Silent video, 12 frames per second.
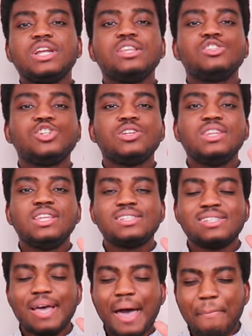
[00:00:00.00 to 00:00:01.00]
in to
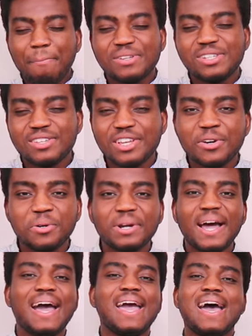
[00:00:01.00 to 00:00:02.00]
this episode.
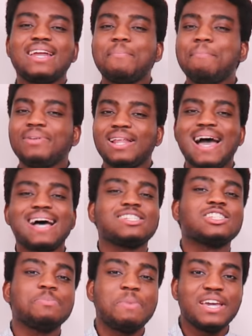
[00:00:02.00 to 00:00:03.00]
I had a
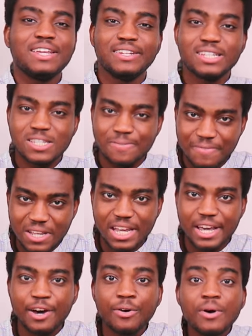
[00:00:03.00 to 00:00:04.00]
blast making this
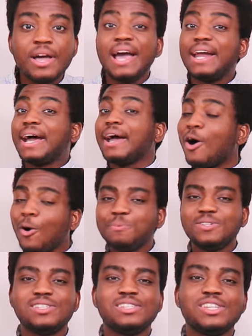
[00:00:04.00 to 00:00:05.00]
video and I hope
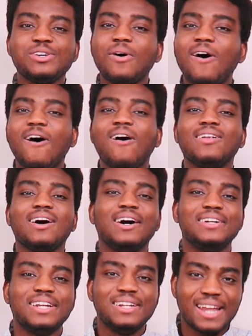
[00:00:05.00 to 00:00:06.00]
to see you all
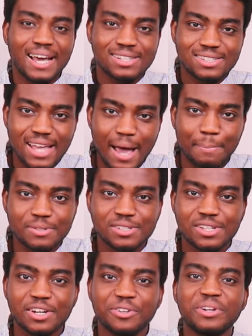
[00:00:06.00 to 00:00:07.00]
on the next
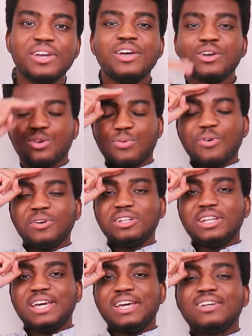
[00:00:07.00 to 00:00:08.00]
episode. Crew
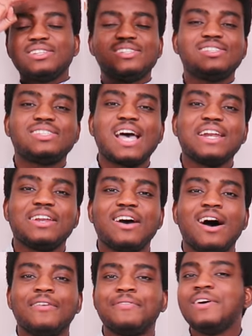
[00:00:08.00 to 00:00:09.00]
Elite signing
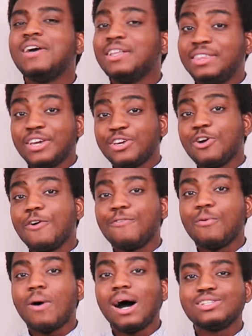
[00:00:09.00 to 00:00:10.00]
off. Thank you all
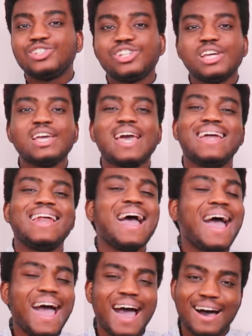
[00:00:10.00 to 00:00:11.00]
for watching and
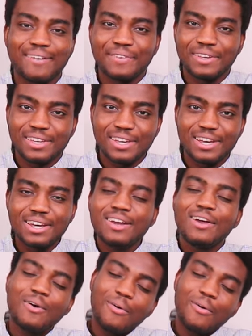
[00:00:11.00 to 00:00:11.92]
have a good